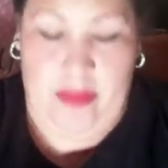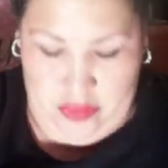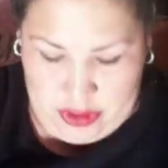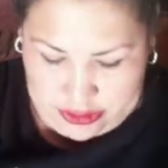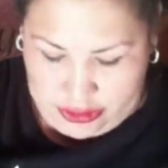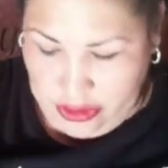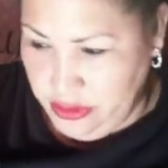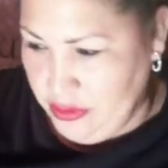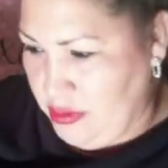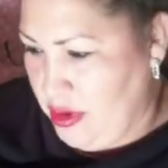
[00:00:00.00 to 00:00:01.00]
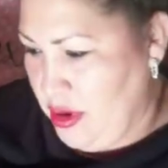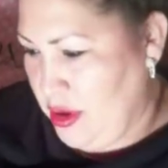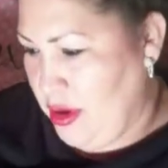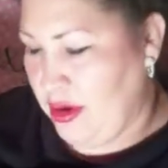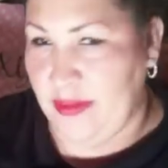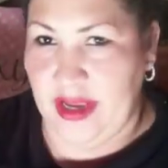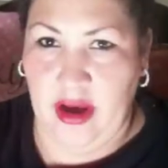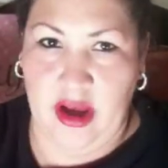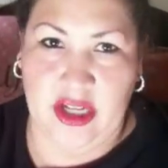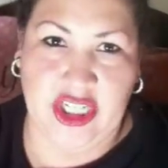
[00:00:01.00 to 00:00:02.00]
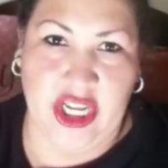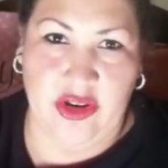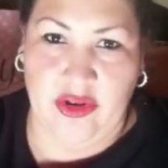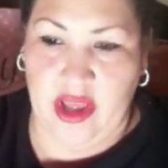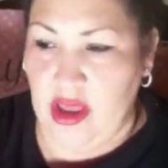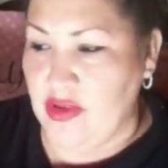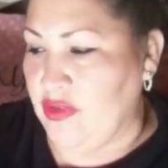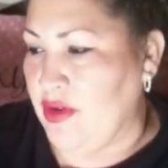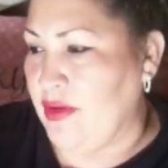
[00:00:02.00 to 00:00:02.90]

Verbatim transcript: went to, oh my gosh, can you guess?